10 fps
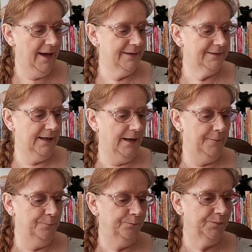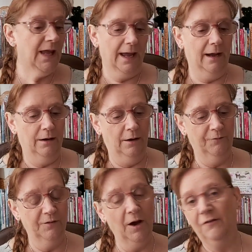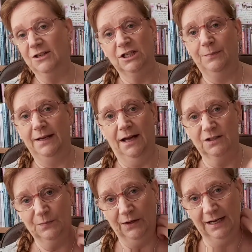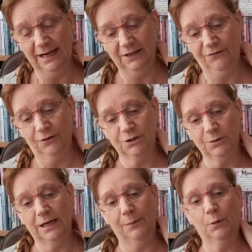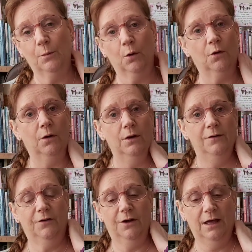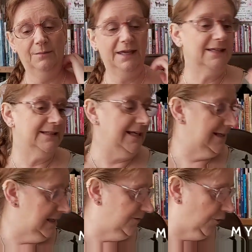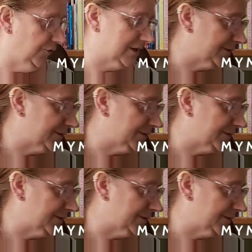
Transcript: And um, yeah, I've, I've actually been asked by Glenn if I'll do a couple more for um, his nieces for